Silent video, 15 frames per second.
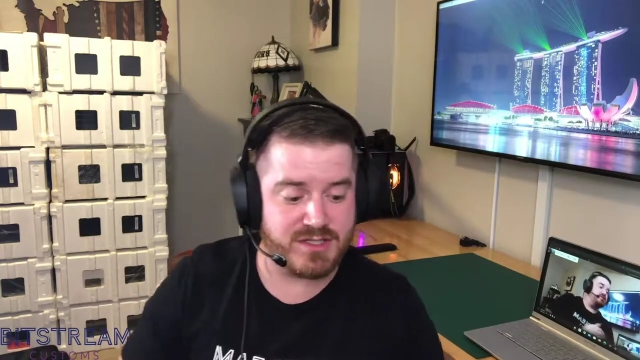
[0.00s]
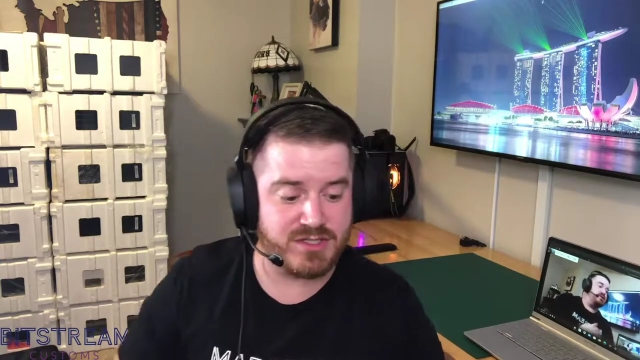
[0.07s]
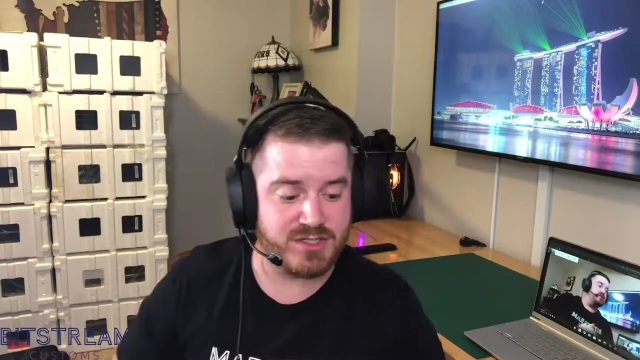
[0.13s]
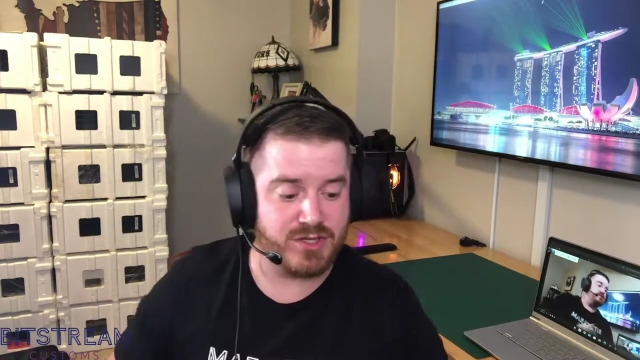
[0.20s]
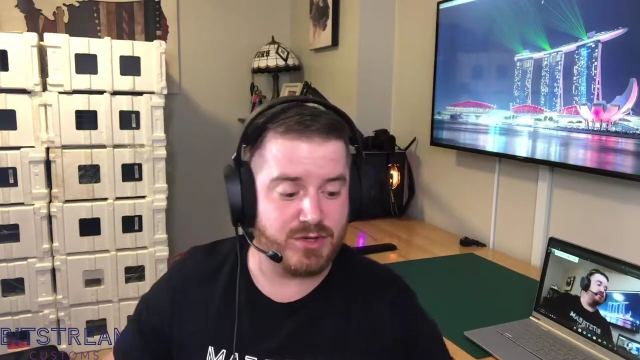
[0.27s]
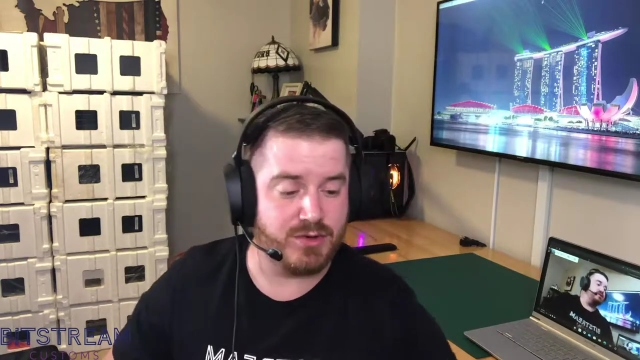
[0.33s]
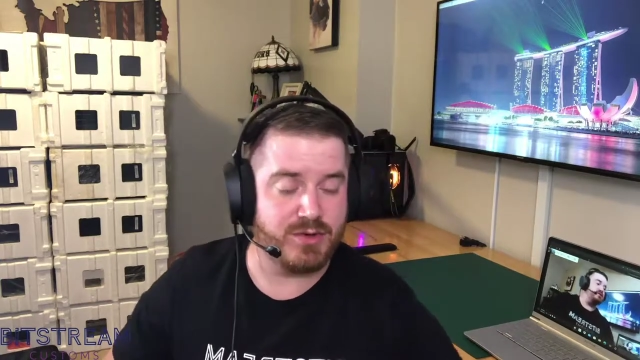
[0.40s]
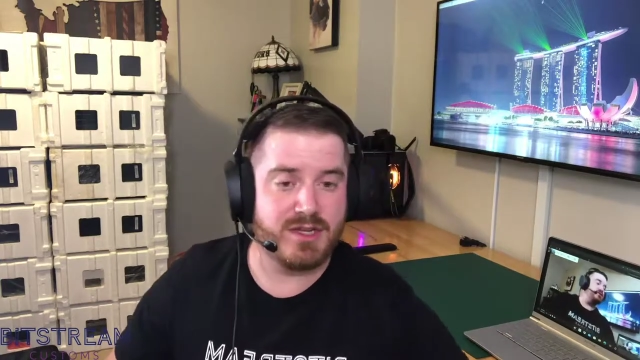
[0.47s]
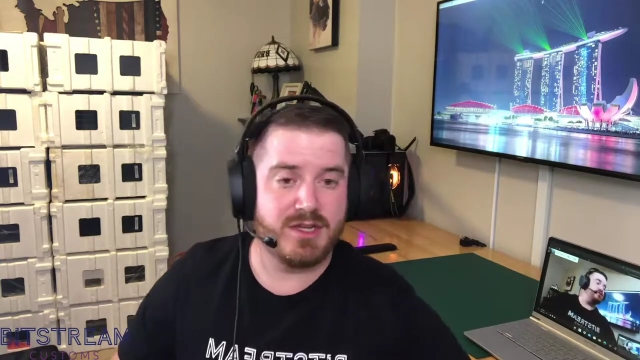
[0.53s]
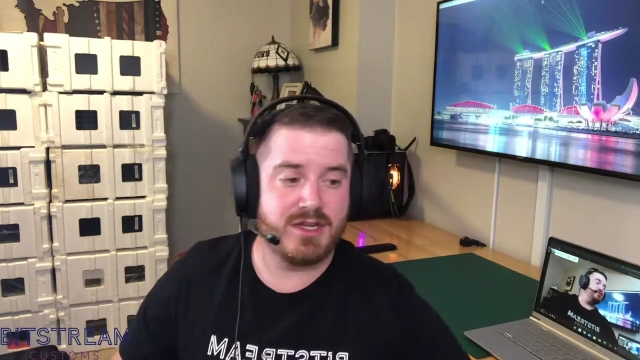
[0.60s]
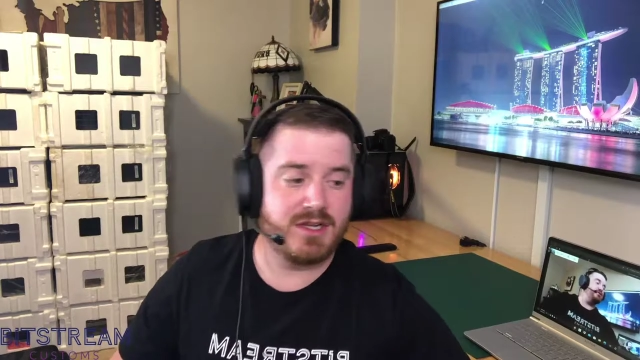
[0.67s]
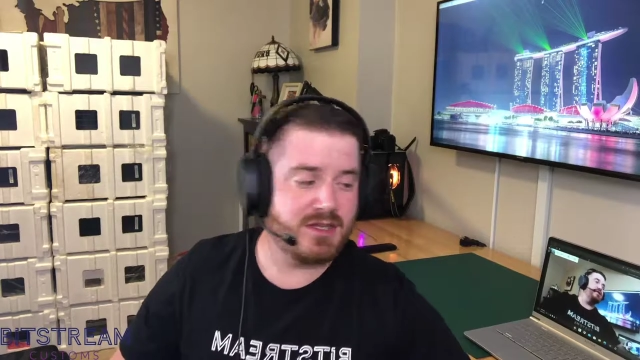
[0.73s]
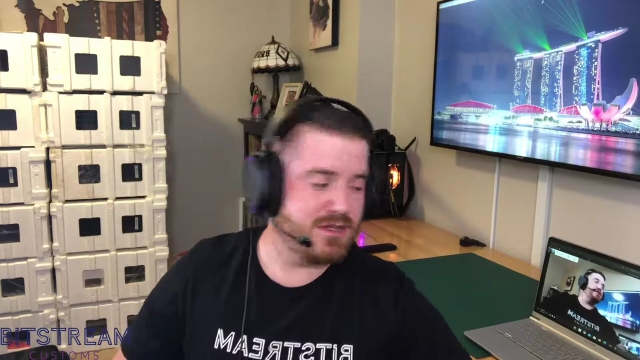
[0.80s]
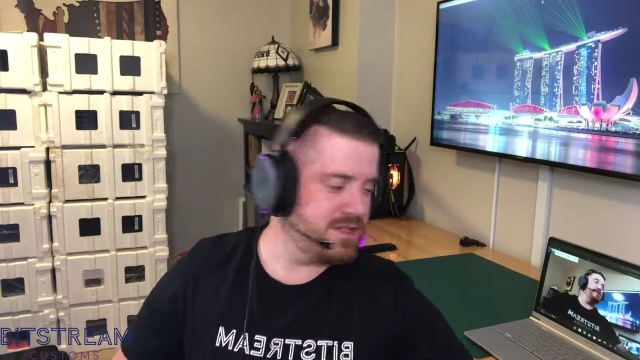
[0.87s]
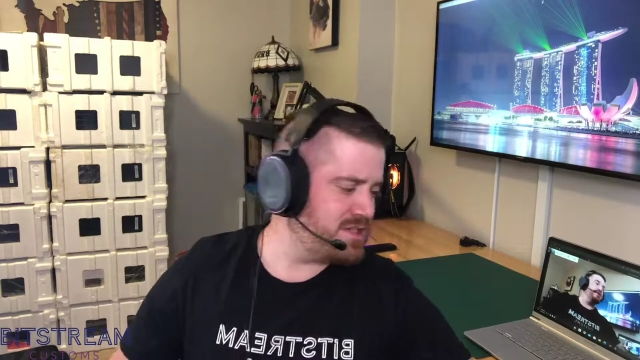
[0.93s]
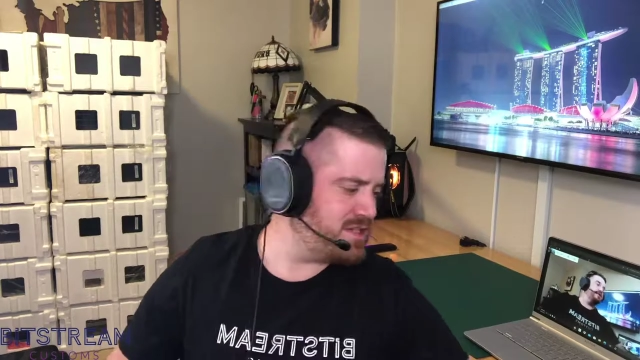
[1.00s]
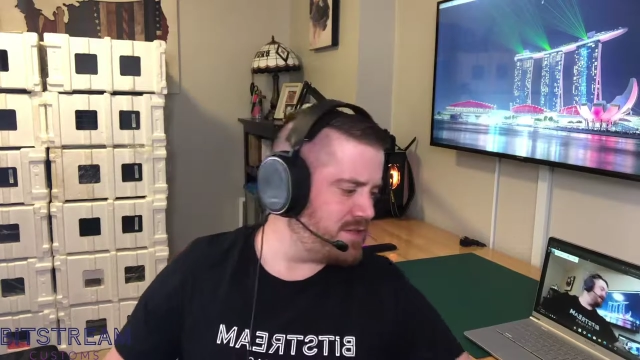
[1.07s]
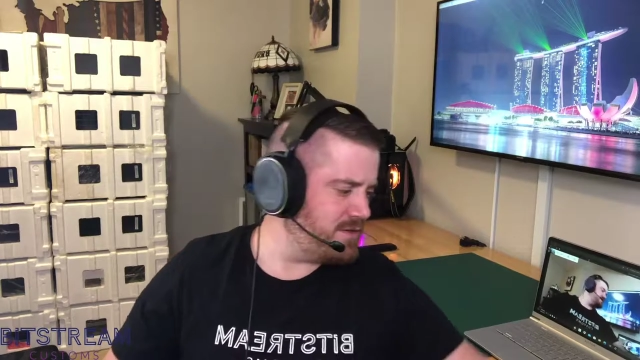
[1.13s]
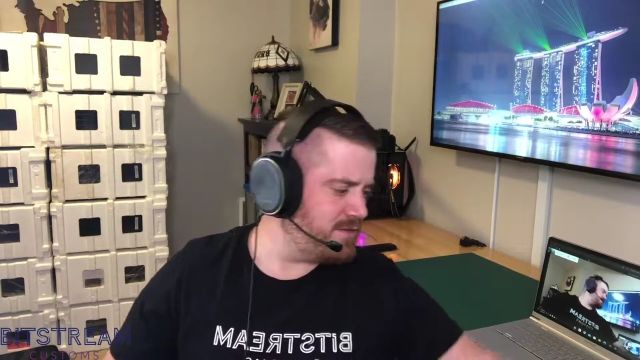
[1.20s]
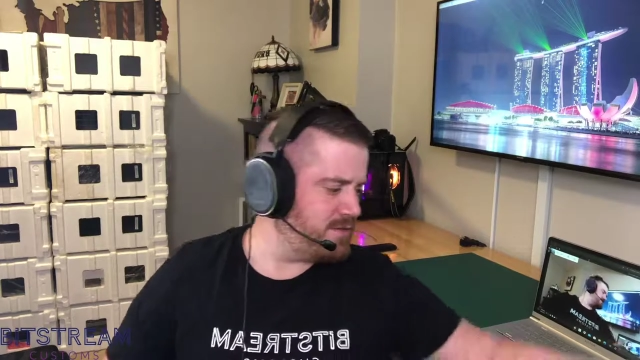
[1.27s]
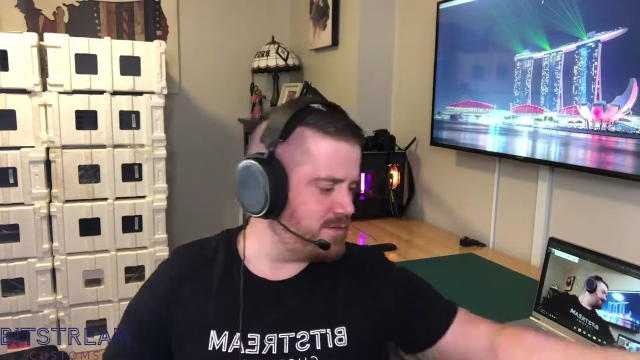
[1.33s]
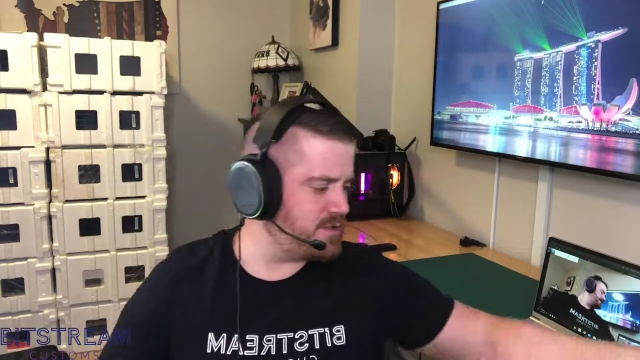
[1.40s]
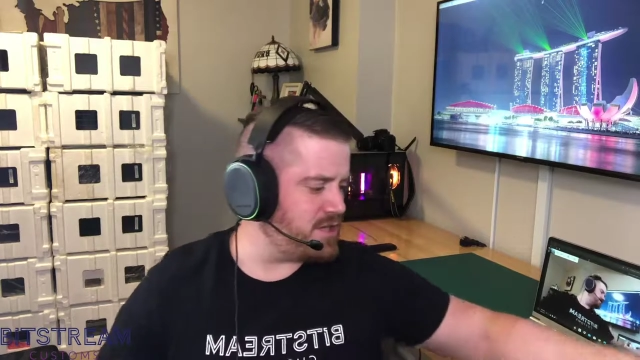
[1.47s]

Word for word: So let's start